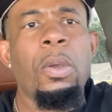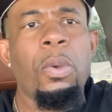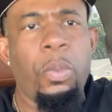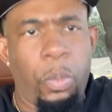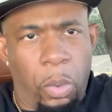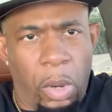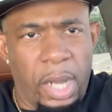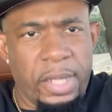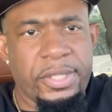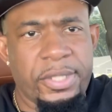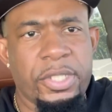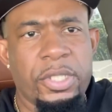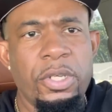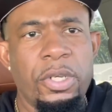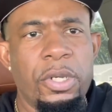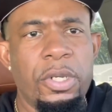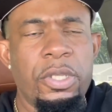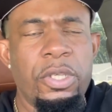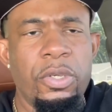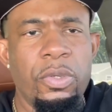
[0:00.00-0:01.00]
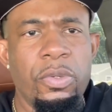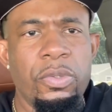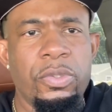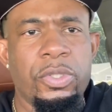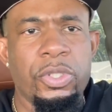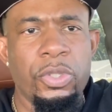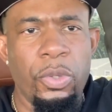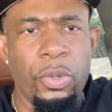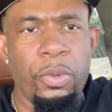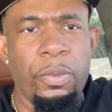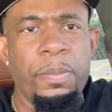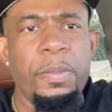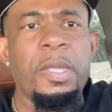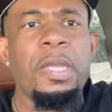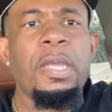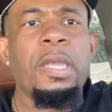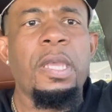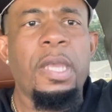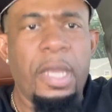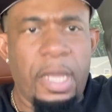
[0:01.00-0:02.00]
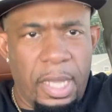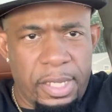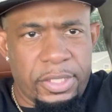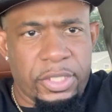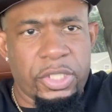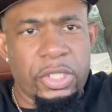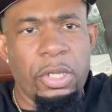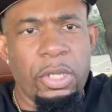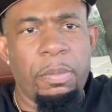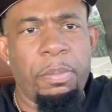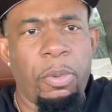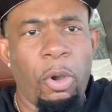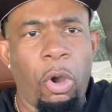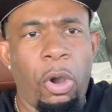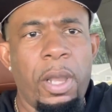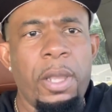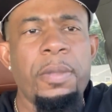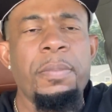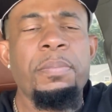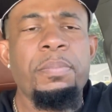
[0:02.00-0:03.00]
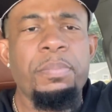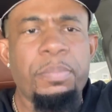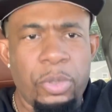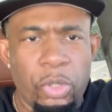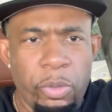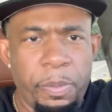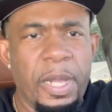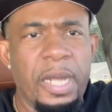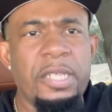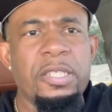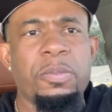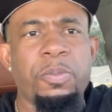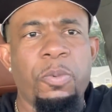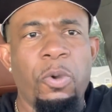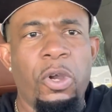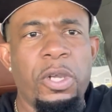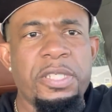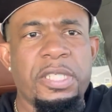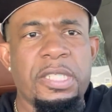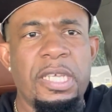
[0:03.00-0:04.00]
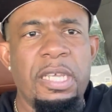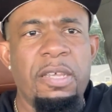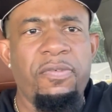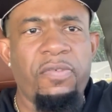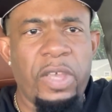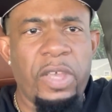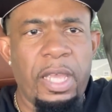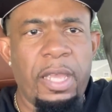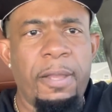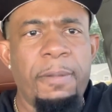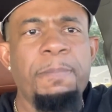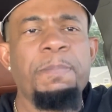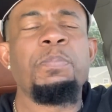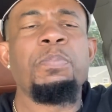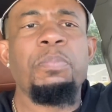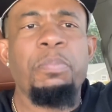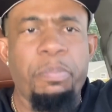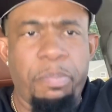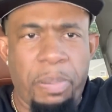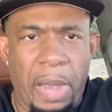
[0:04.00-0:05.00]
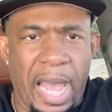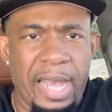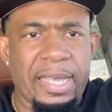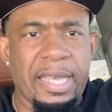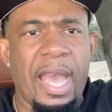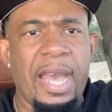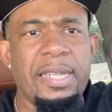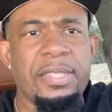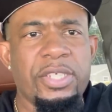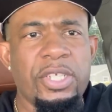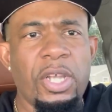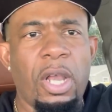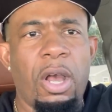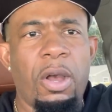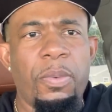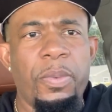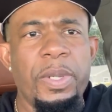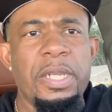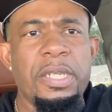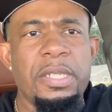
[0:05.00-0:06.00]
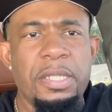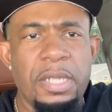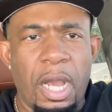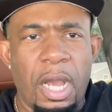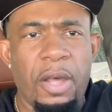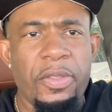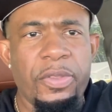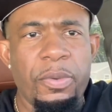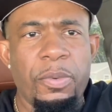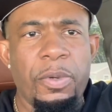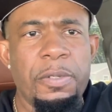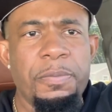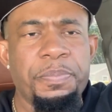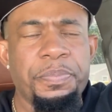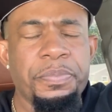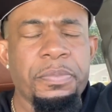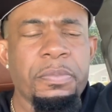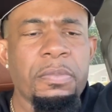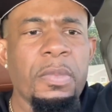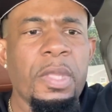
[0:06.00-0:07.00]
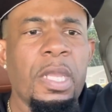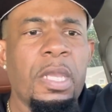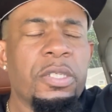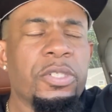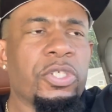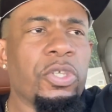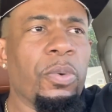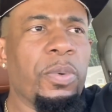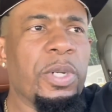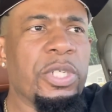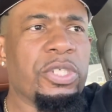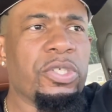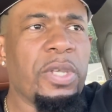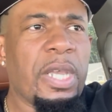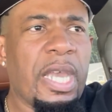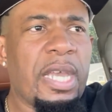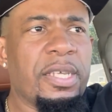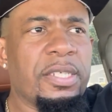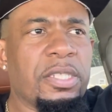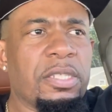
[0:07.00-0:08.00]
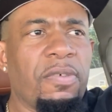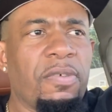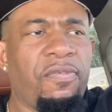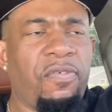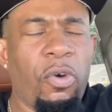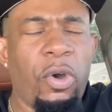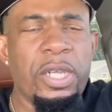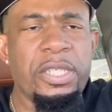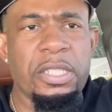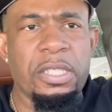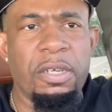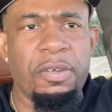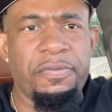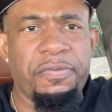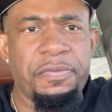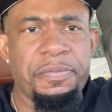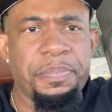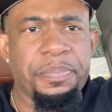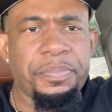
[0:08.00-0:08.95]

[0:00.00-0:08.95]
What's good, YouTube? It's your boy, Blue Bud Sports TV, back at y'all with another one. So what you hear is the voice of